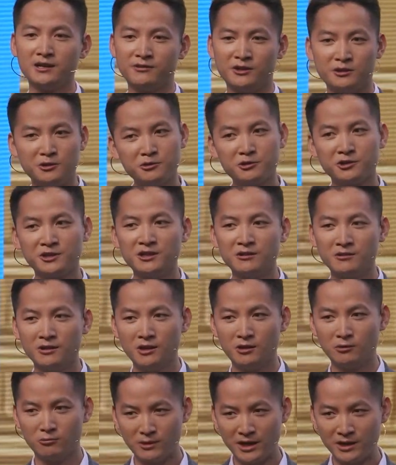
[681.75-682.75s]
So usually
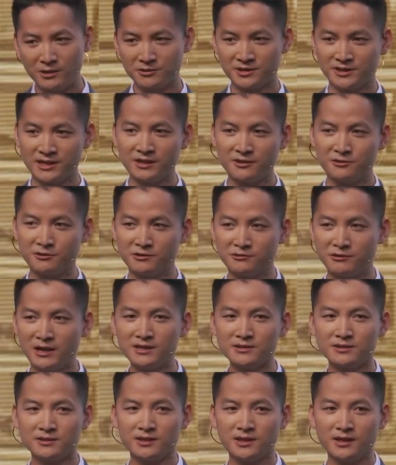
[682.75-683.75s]
when you send to
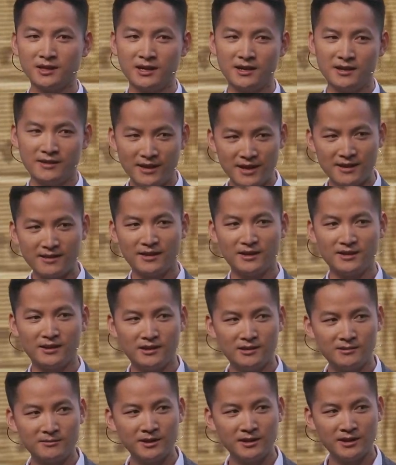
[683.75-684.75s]
address, then
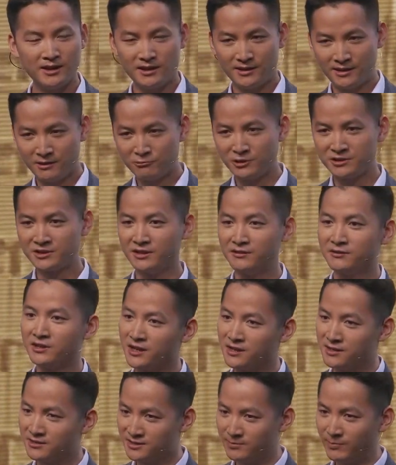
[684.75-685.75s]
the receiver
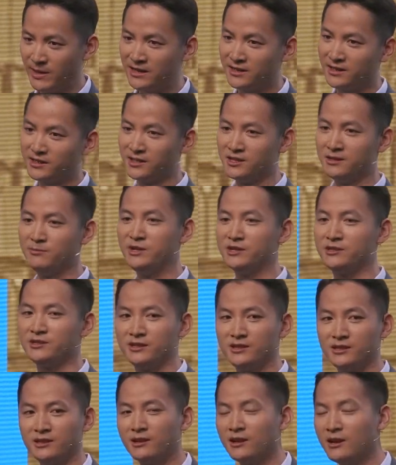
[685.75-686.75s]
can spend it
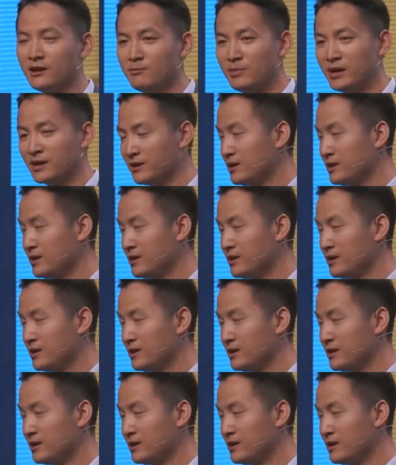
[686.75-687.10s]
immediately. But